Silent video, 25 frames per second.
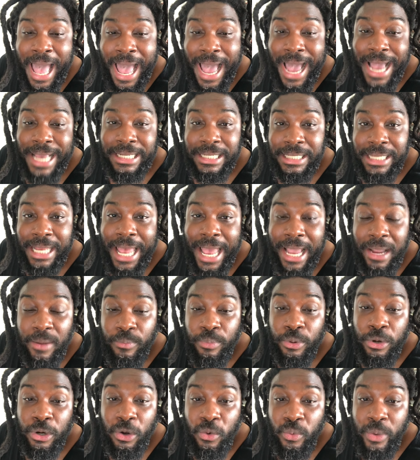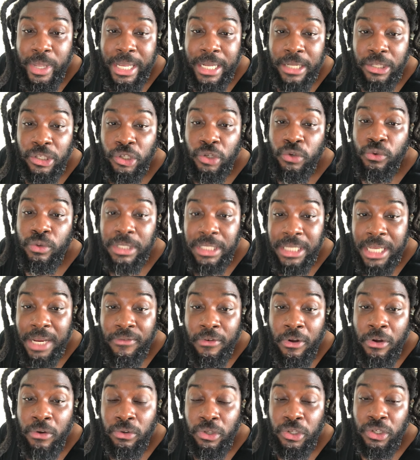Hashtag
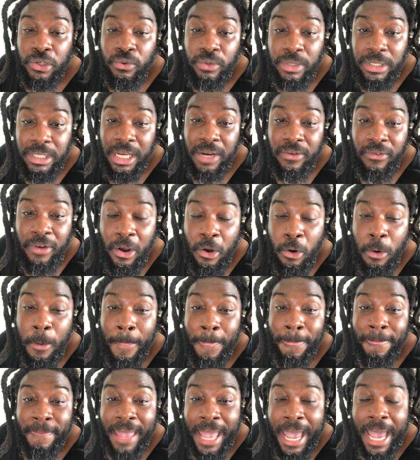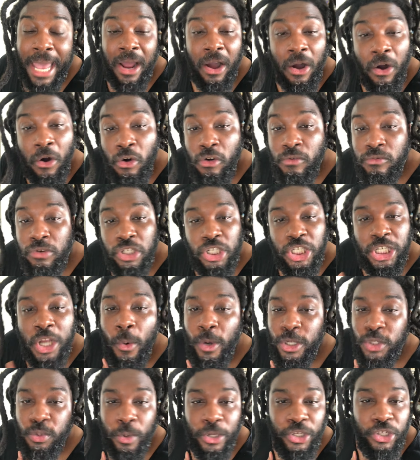BookWeek2020@home.
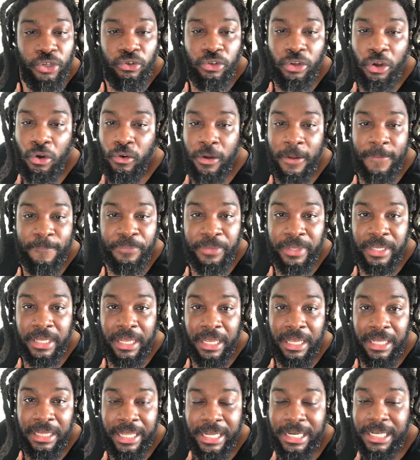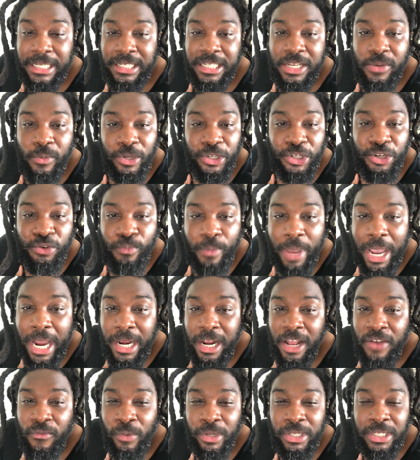Show us what you're doing. Let us see what you
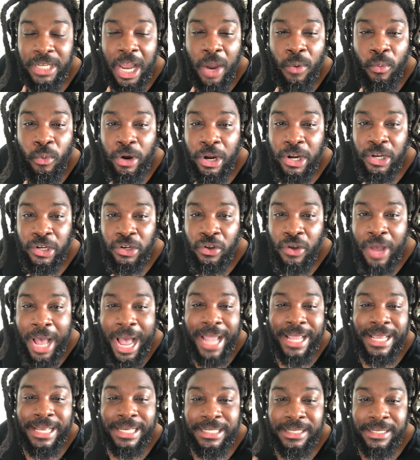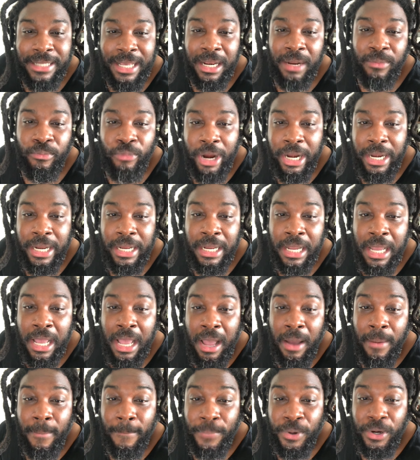made of, what y'all working on, how you're celebrating
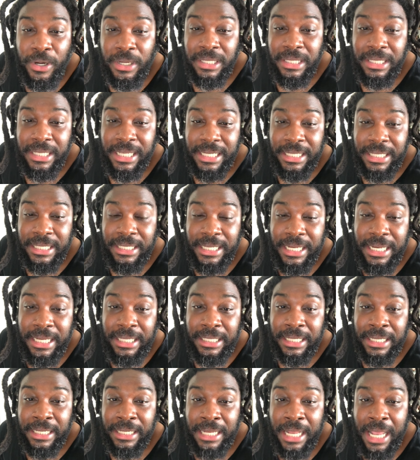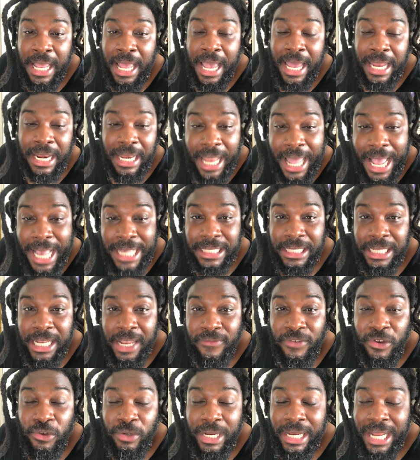books this season. And lastly,
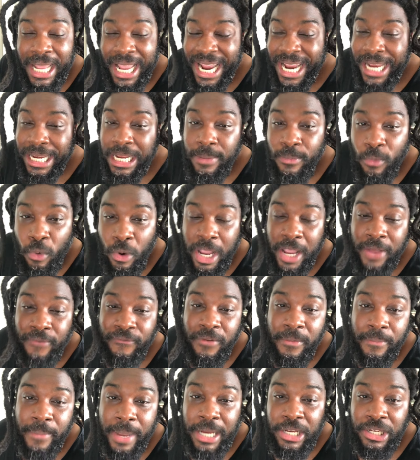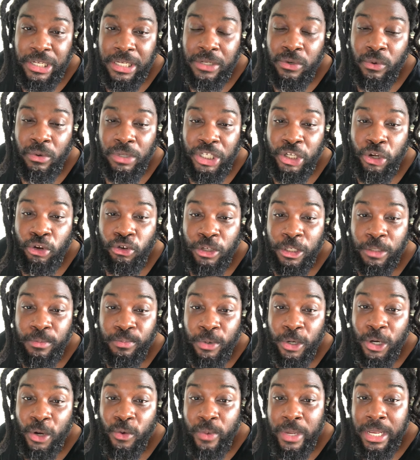if you need any more information on Children's
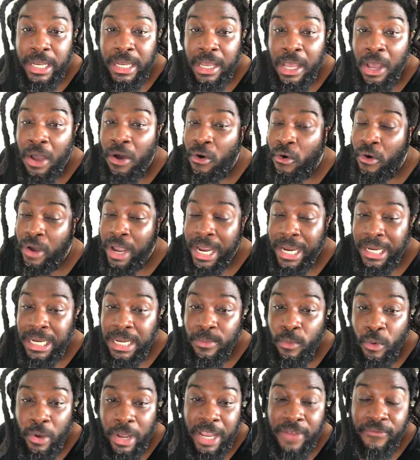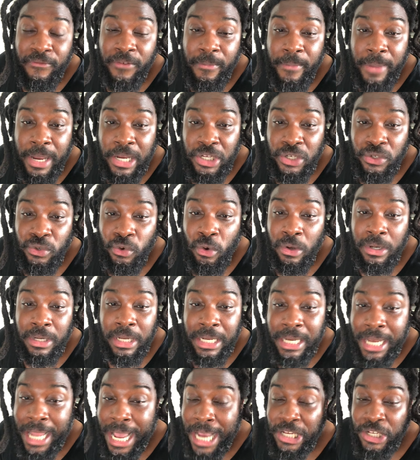Book Week or any more information on
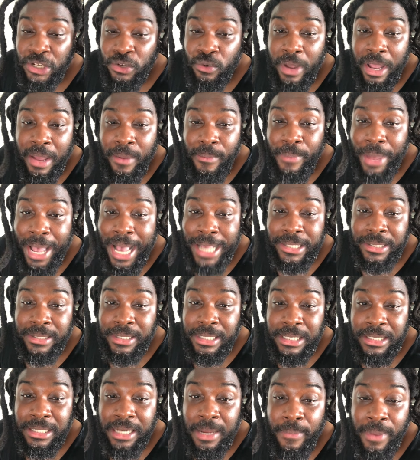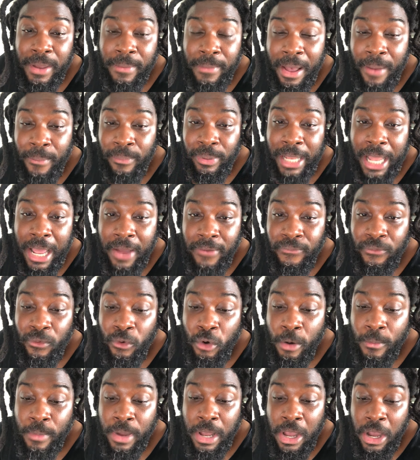the National Ambassadorship and my
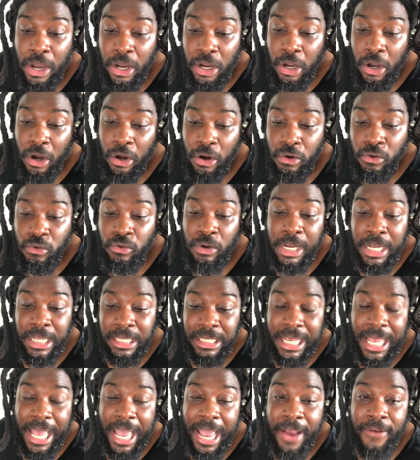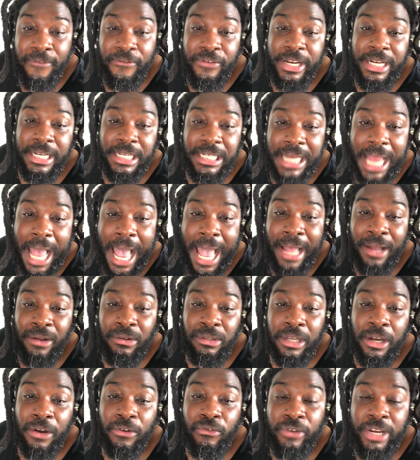platform, go to
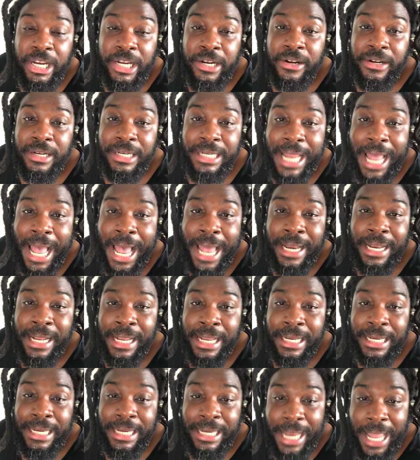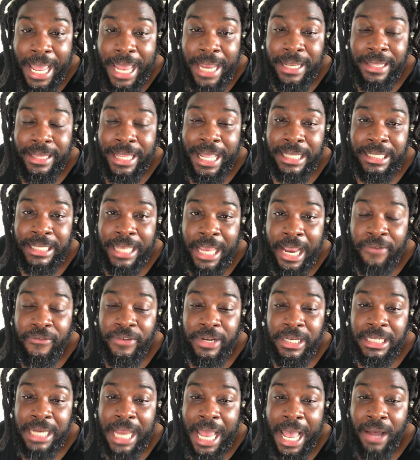everychildareader.net. That's
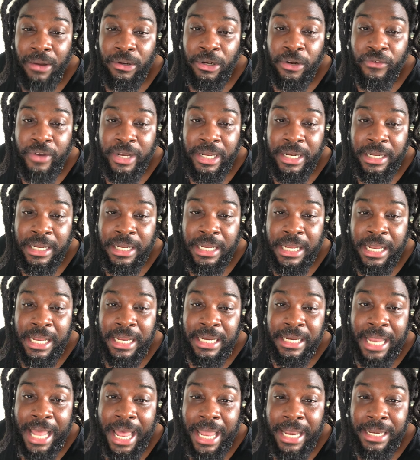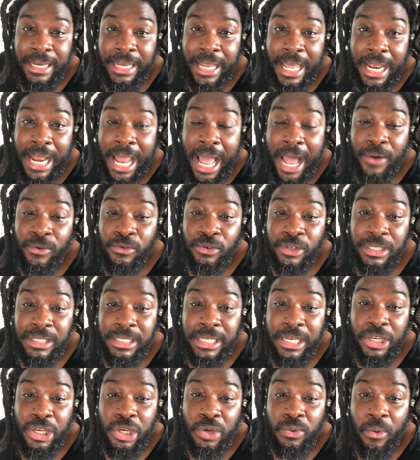everychildareader.net. I will
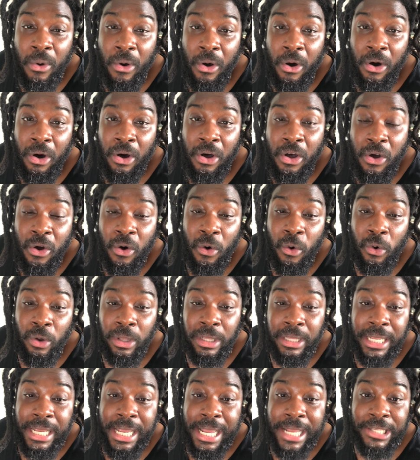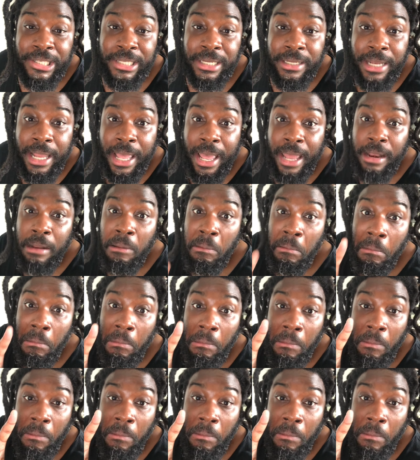see you all on the internet.